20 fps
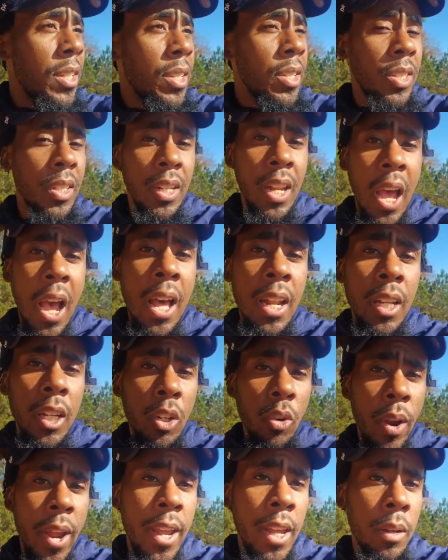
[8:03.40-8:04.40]
and
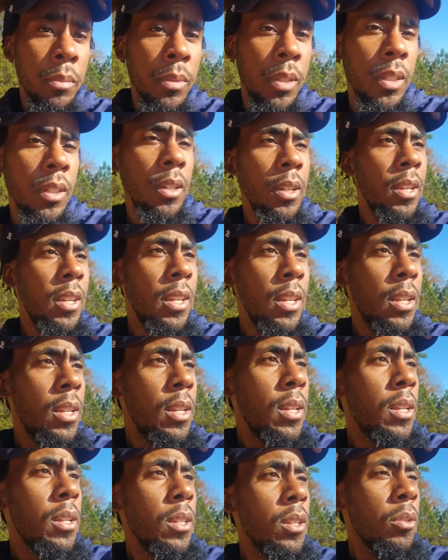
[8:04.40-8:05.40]
holograms,
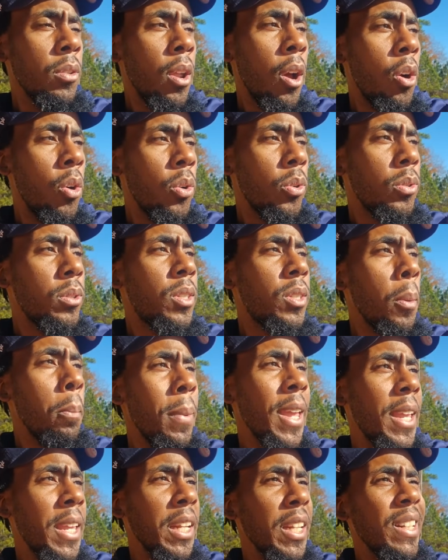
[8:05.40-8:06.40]
you know, to make
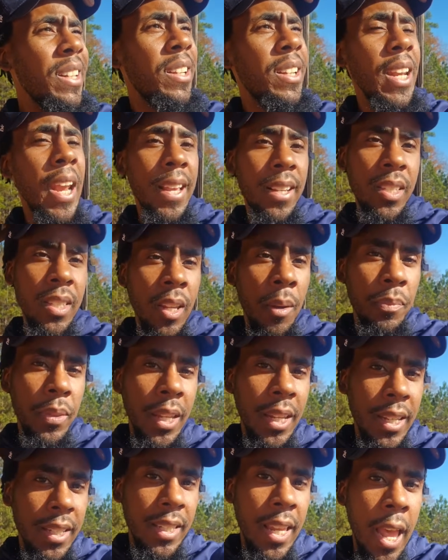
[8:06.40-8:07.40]
it look like something
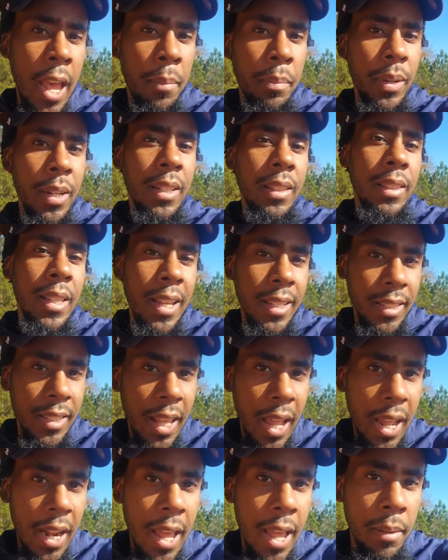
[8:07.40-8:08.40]
is happening that's not
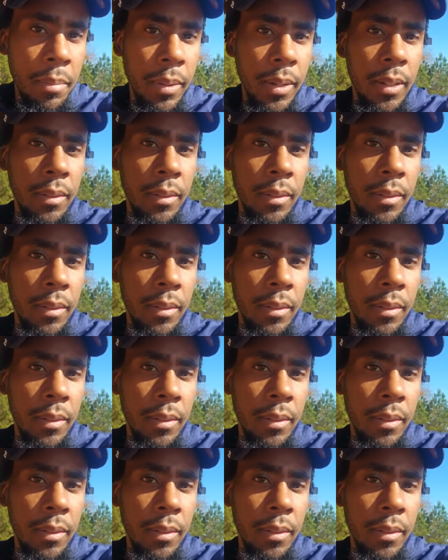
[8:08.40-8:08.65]
happening.